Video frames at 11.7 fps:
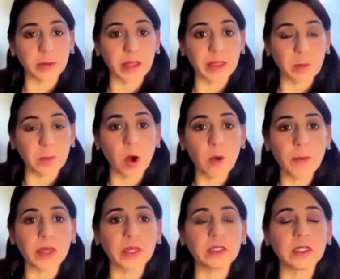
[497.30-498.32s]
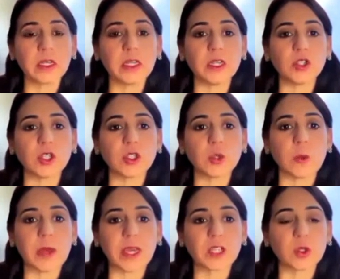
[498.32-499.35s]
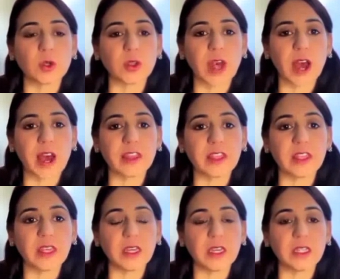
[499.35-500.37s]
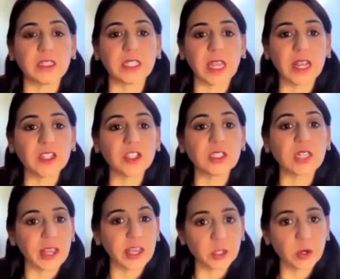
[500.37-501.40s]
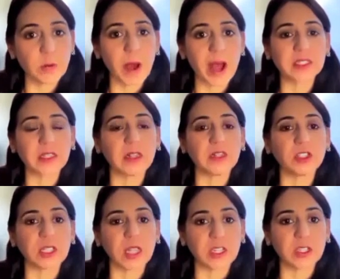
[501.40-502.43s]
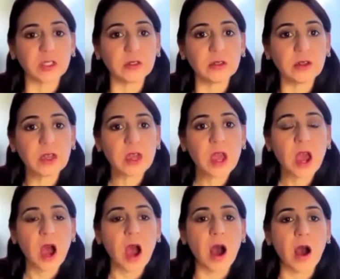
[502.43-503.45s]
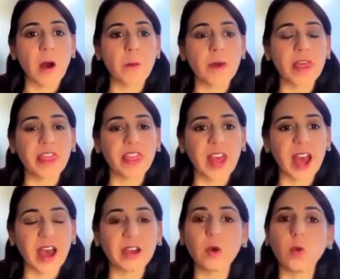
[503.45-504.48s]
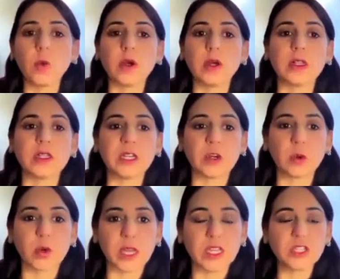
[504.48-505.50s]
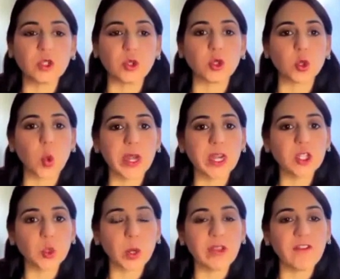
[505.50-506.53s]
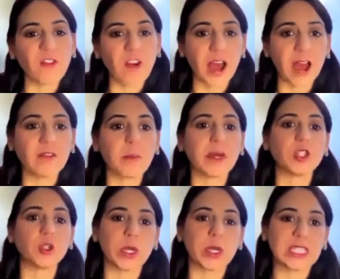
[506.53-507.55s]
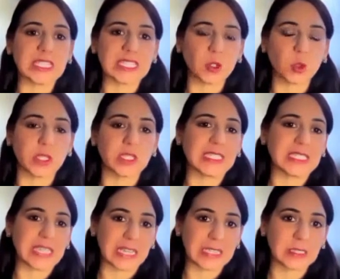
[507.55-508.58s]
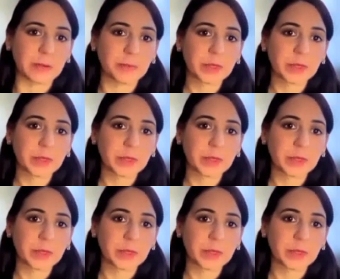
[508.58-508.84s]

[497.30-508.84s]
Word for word: at the moment is just to make it so that the state legislature pass a legislation um, that will increase to 2025 by 2026